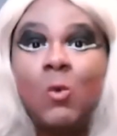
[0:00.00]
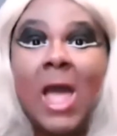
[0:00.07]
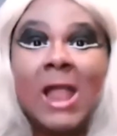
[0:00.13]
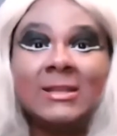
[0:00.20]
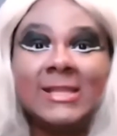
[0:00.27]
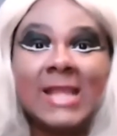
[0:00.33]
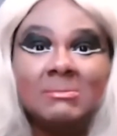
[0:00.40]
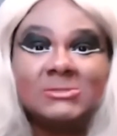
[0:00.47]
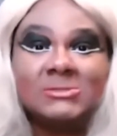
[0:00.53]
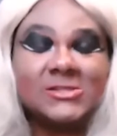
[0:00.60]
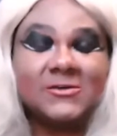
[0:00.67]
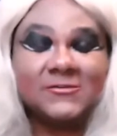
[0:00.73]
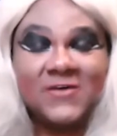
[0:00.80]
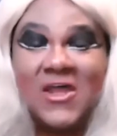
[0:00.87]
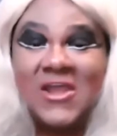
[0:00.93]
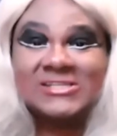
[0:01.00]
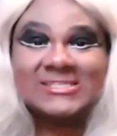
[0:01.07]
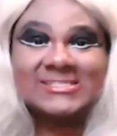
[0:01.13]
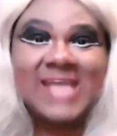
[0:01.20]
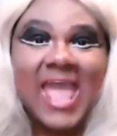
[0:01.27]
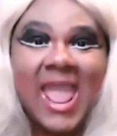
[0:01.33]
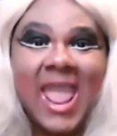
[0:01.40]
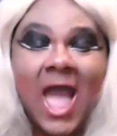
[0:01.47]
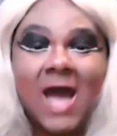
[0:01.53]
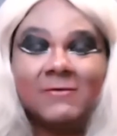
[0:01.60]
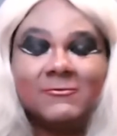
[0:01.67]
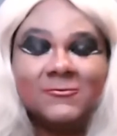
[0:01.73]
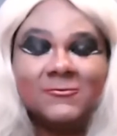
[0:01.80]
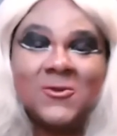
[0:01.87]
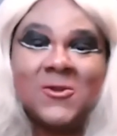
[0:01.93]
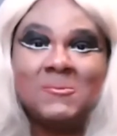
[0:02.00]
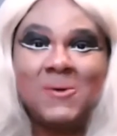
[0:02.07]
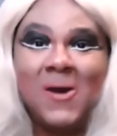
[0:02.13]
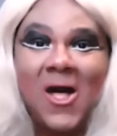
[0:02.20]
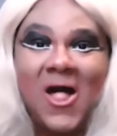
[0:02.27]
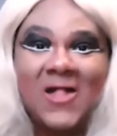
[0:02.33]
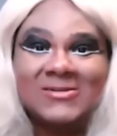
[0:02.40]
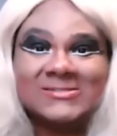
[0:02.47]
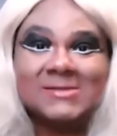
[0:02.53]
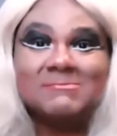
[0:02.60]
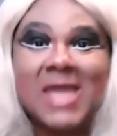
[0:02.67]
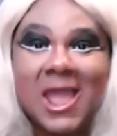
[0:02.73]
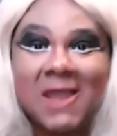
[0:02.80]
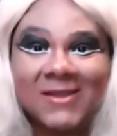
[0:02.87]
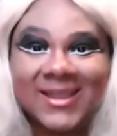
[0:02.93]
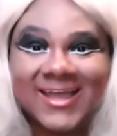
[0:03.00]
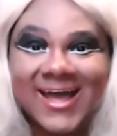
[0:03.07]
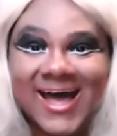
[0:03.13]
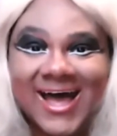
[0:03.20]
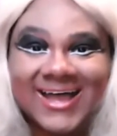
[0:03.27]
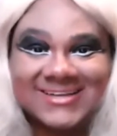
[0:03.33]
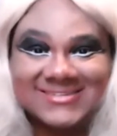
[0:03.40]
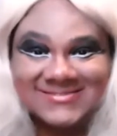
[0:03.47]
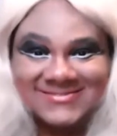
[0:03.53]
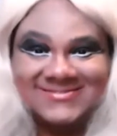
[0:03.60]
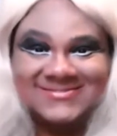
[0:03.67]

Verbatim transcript: Welcome to the first day of RuPaul's America.